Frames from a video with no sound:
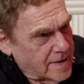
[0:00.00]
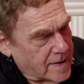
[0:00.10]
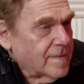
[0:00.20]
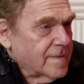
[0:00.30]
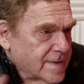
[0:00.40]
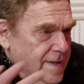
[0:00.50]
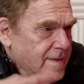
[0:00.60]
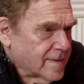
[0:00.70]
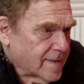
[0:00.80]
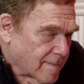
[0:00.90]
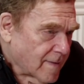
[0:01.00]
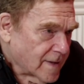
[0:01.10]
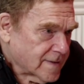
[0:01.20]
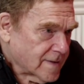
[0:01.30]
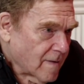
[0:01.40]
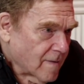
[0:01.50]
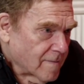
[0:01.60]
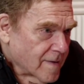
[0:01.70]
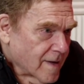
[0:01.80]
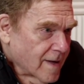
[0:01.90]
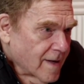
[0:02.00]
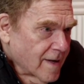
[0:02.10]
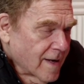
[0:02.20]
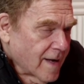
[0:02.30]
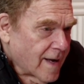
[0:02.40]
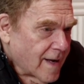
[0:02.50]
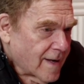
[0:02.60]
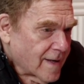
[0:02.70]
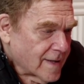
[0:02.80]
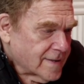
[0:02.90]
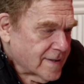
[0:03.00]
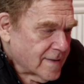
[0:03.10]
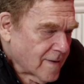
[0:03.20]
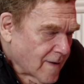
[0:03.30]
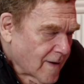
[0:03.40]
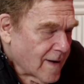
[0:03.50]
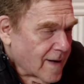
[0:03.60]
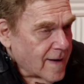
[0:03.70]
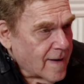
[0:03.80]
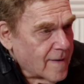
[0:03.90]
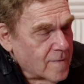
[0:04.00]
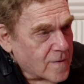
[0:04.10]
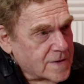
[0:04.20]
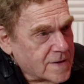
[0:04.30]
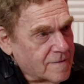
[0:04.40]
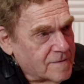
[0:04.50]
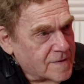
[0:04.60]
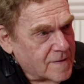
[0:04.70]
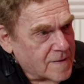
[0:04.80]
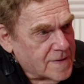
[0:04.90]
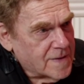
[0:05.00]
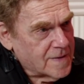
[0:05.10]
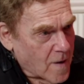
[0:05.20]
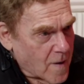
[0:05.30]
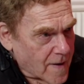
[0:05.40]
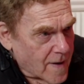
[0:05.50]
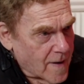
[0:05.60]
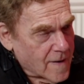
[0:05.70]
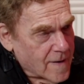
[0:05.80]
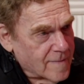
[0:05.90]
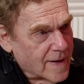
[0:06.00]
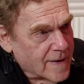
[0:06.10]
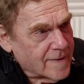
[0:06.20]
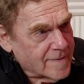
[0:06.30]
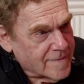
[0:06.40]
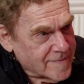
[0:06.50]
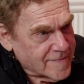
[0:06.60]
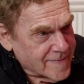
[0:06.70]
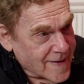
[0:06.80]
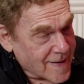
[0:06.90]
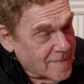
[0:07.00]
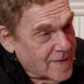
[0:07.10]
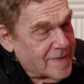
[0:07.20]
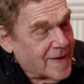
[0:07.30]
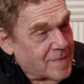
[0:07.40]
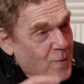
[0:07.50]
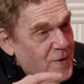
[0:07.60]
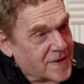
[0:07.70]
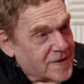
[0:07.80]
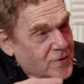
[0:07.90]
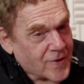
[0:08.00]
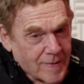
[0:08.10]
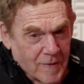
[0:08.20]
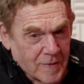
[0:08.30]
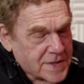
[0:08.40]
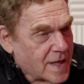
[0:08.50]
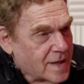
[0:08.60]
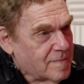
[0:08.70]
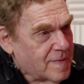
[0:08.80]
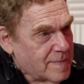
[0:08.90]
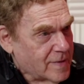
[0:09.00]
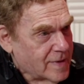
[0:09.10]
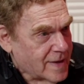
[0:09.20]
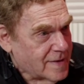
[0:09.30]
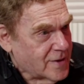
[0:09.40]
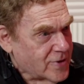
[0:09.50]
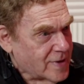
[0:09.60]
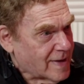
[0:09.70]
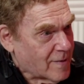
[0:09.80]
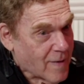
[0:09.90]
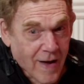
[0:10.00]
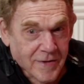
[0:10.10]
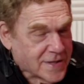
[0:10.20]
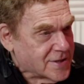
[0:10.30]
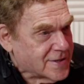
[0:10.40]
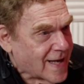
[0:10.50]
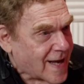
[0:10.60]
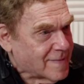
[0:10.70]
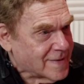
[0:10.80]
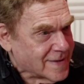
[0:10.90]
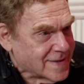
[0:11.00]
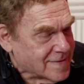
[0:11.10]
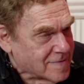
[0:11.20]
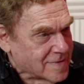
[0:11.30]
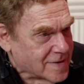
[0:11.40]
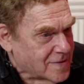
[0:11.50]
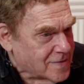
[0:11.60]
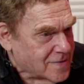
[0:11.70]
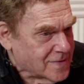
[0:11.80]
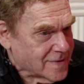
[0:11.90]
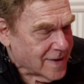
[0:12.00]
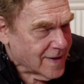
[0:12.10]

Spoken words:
He said, come on, let's go. And I said, no, I got more stuff to do. And he said, okay, I'll come back. And then within the dream, I was telling people in the dream, like, wow, this just happened. This is really cool.